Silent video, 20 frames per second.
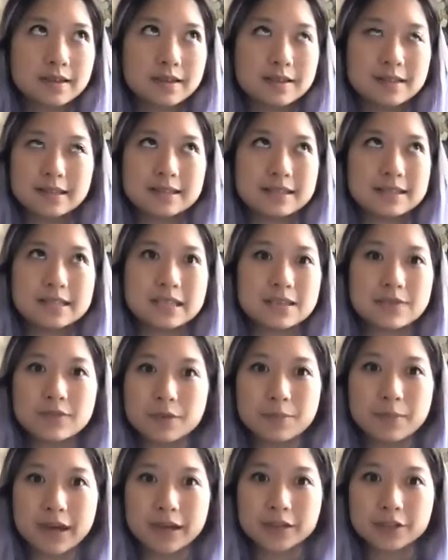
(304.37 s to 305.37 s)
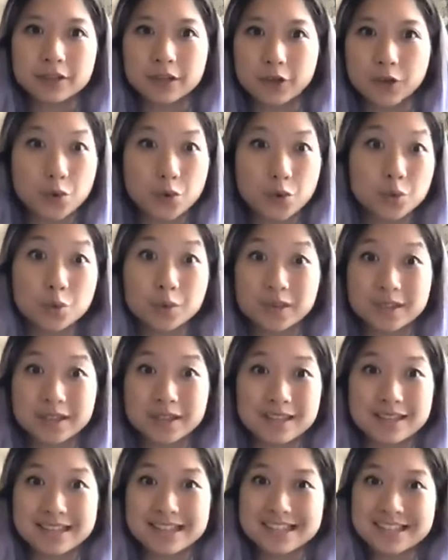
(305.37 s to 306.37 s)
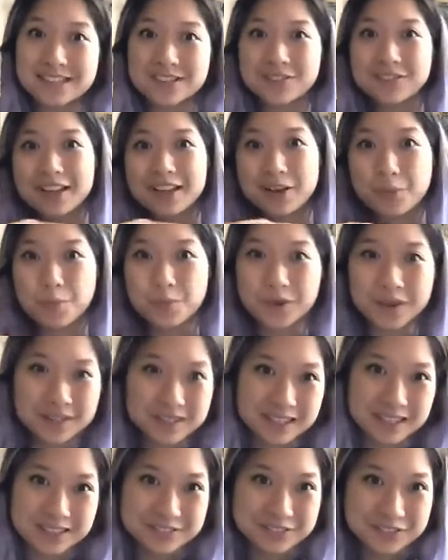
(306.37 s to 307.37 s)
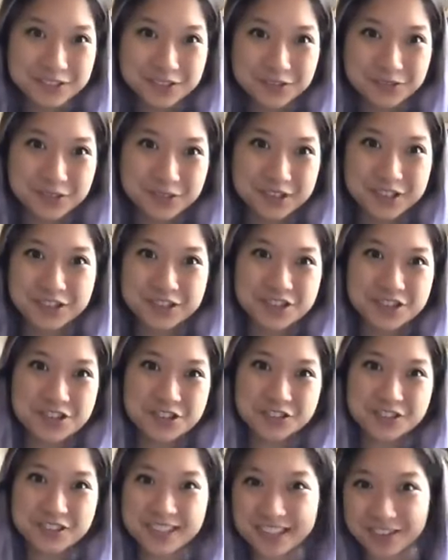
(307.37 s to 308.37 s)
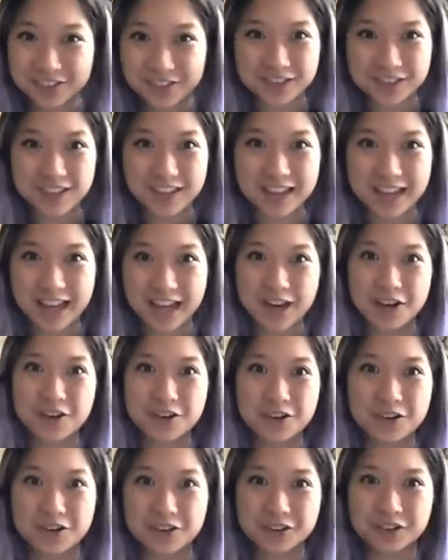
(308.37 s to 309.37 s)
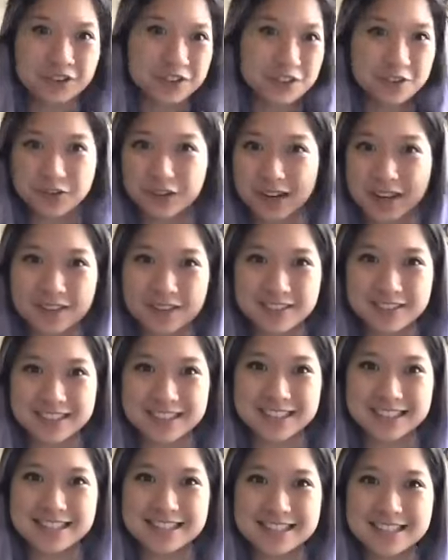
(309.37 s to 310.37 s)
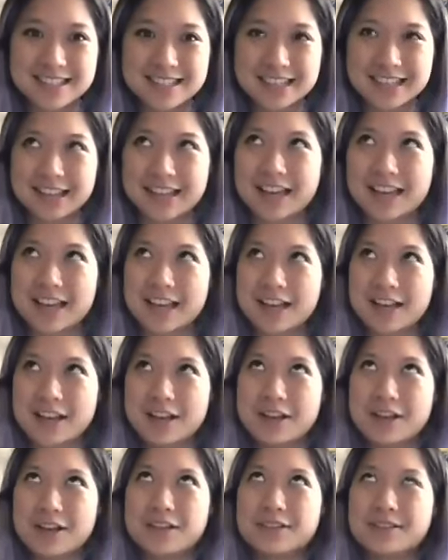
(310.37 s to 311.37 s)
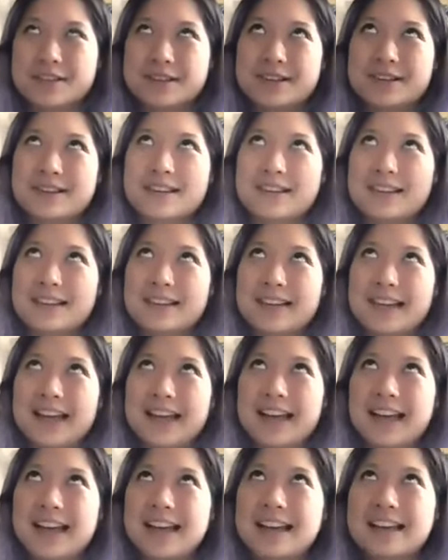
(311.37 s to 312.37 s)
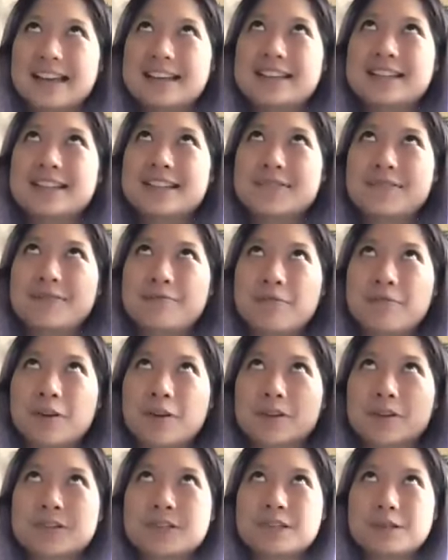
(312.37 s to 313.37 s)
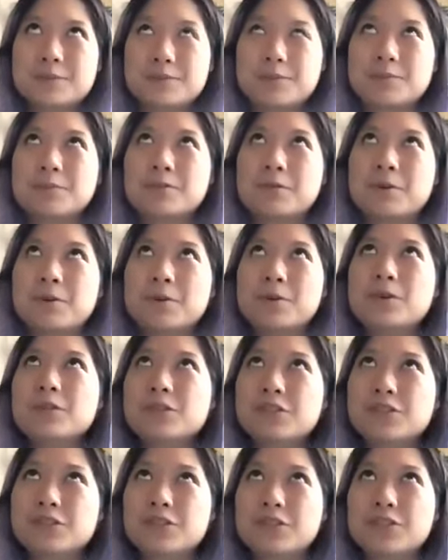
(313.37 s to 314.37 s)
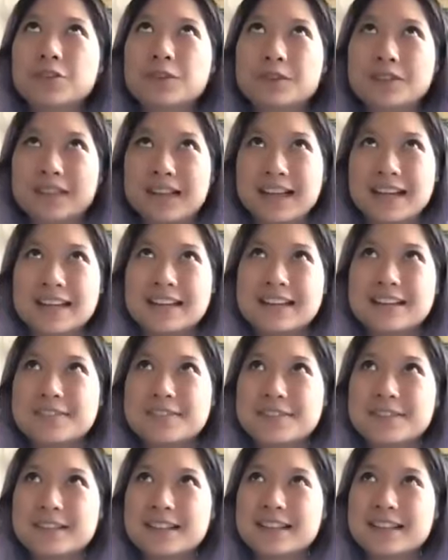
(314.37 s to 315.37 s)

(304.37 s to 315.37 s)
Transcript: it doesn't even matter like who it is, like what level of work you're doing or like how, you know, whatever it is, like the the head first approach to life